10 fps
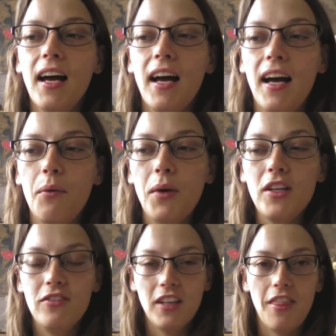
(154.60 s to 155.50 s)
And
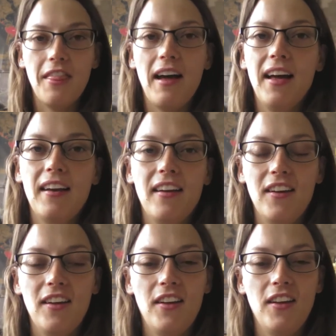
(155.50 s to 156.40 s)
when you've done that,
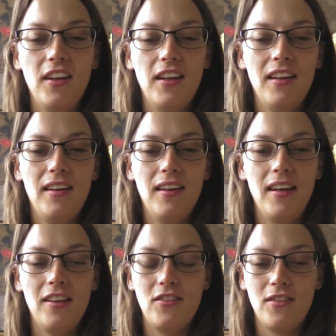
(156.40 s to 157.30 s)

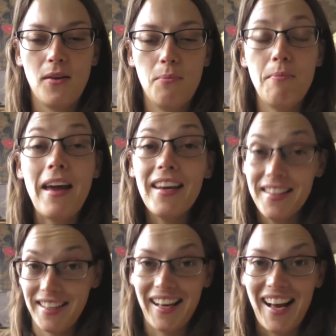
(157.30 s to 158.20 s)
it's
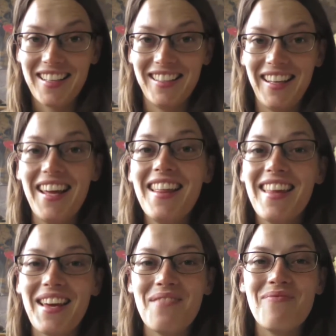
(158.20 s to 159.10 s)
amazing actually
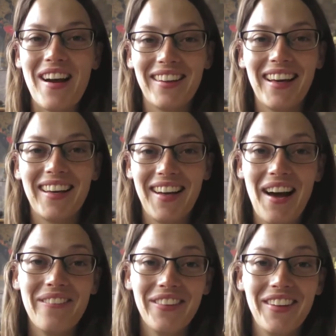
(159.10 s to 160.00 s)
the impact that can
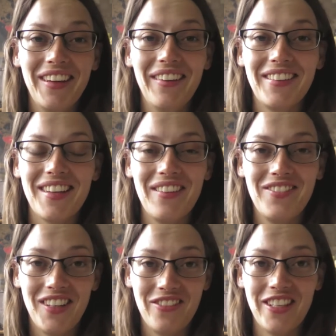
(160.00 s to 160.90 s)
have on you, because
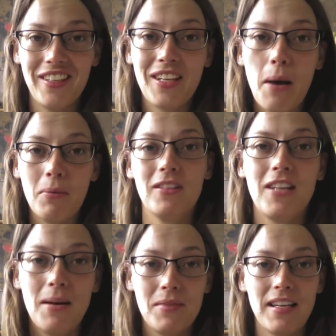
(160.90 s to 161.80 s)
I've done it a couple of
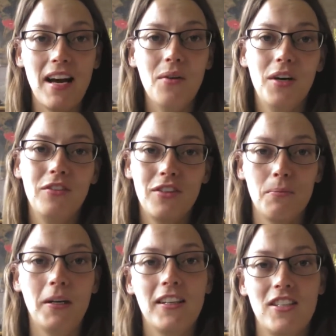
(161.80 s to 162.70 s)
times now over the
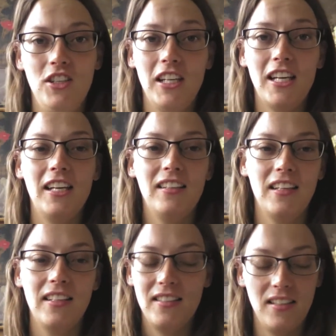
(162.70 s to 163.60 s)
past year
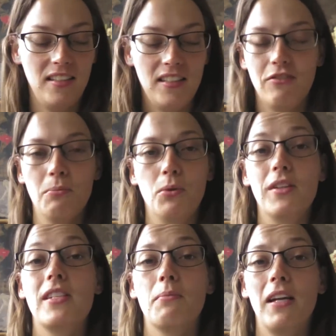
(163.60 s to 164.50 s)
at different
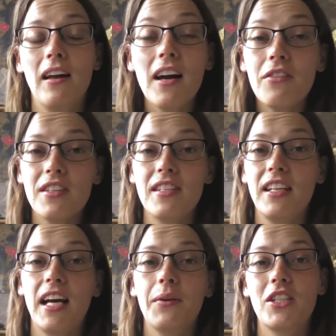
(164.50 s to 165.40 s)
points in my life and
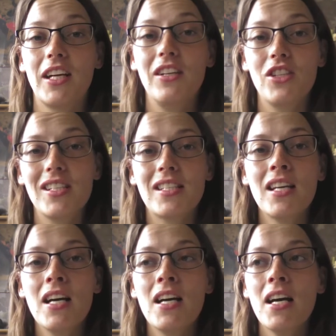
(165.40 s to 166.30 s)
seen how it changes,
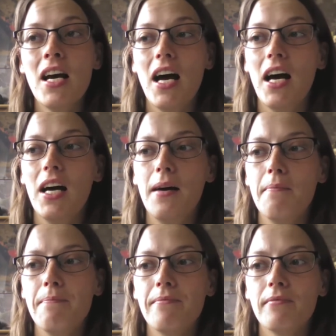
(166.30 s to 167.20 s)

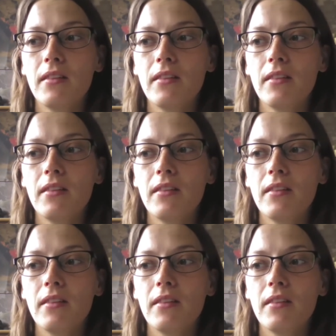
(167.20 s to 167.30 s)
and